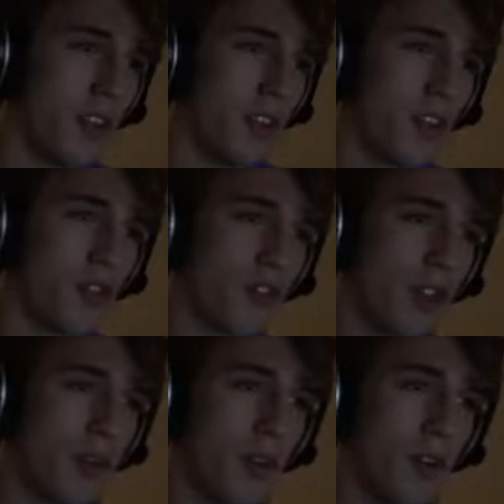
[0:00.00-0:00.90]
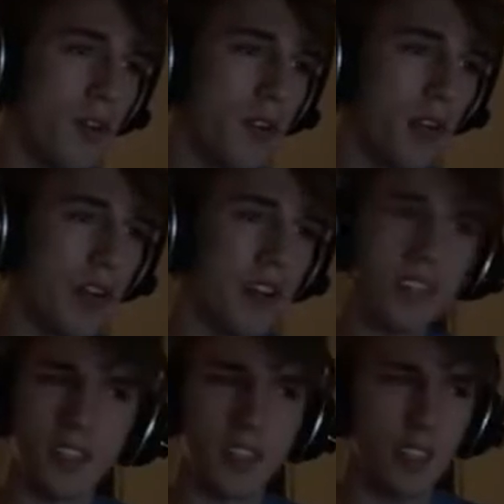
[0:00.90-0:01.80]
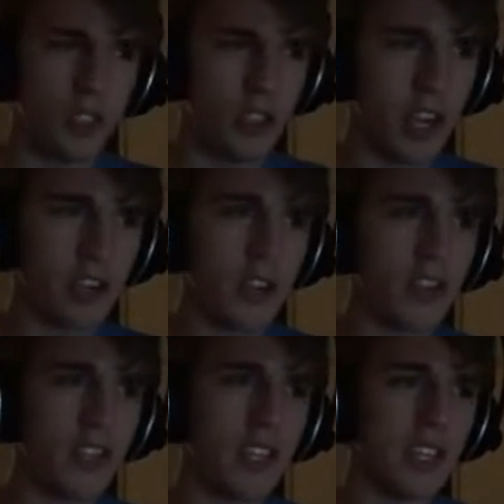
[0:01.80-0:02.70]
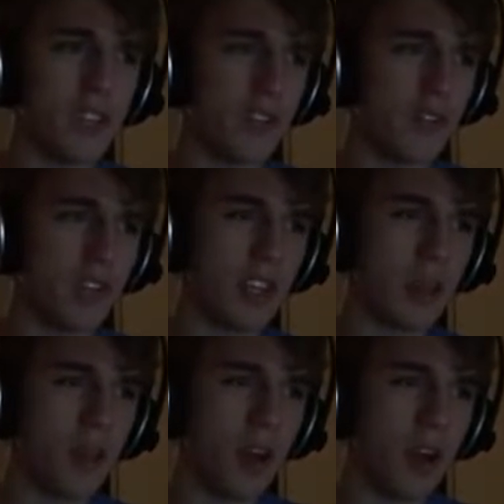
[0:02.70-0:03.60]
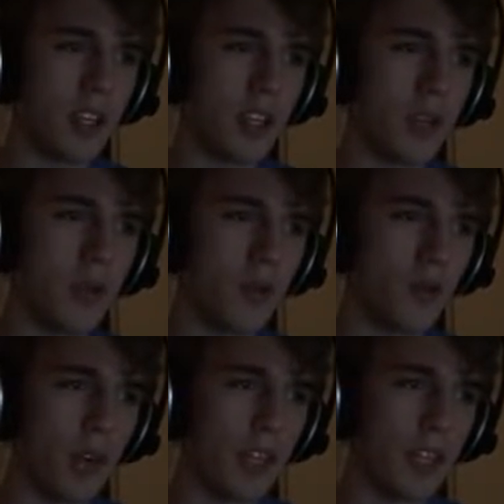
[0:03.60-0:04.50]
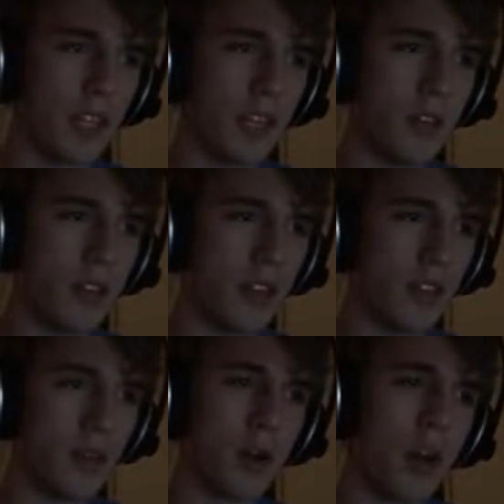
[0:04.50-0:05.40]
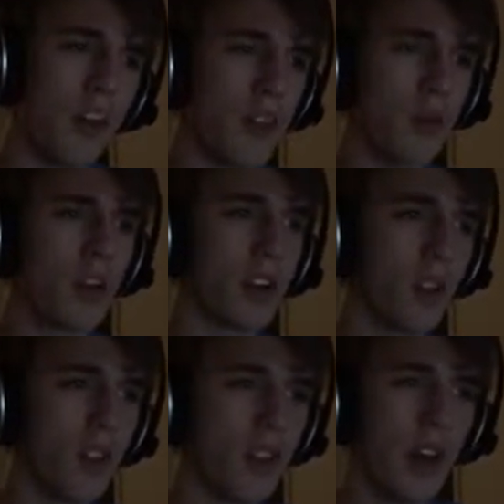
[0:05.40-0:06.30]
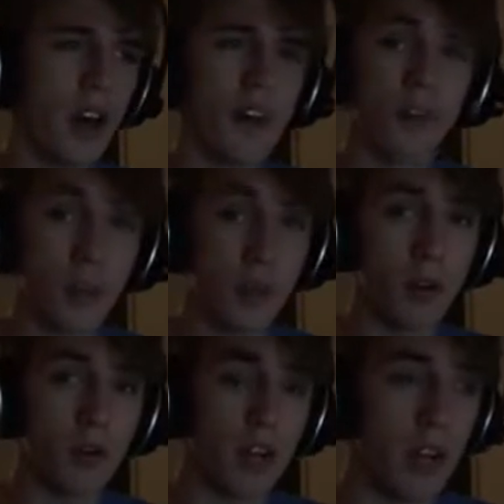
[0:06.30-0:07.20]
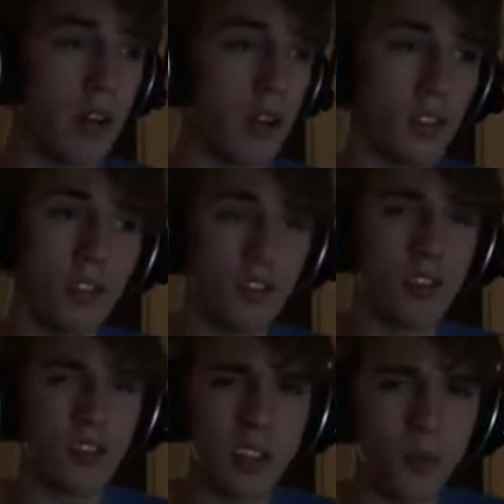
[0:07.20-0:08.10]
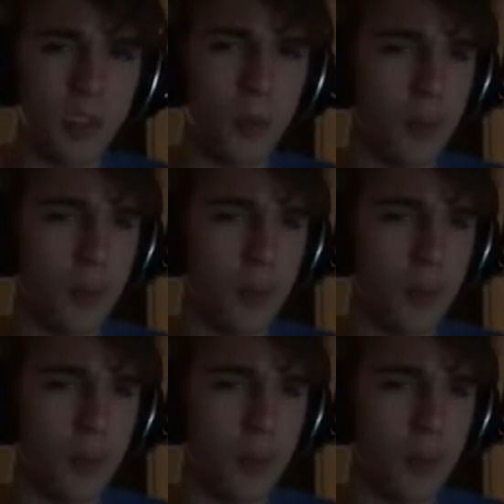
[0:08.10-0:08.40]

there's free mode, uh, drag racing, drifting, parking, rally, racing mode. I think we're gonna go with uh, free mode for right now, just, just to see what's up